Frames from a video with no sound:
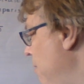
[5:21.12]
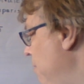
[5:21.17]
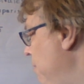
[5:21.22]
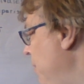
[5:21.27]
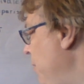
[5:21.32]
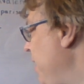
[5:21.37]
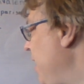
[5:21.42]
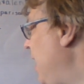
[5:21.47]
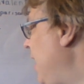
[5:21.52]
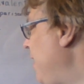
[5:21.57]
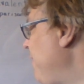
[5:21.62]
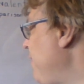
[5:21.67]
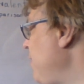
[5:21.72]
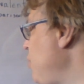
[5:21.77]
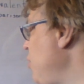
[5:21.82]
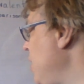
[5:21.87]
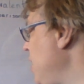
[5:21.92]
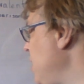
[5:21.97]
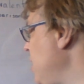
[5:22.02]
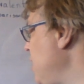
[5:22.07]
but we have to
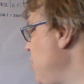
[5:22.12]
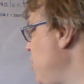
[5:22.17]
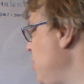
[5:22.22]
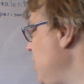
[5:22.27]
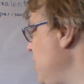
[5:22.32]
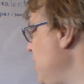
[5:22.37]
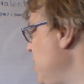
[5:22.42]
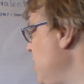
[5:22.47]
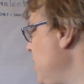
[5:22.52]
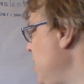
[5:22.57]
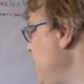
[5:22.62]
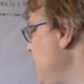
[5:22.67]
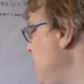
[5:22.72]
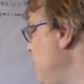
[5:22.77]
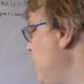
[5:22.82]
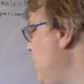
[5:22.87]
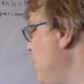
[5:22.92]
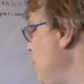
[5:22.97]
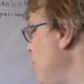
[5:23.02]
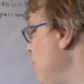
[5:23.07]
change these
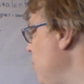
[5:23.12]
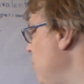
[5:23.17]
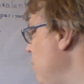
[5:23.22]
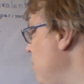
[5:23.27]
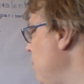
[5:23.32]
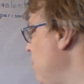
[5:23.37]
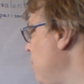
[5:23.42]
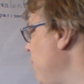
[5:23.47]
into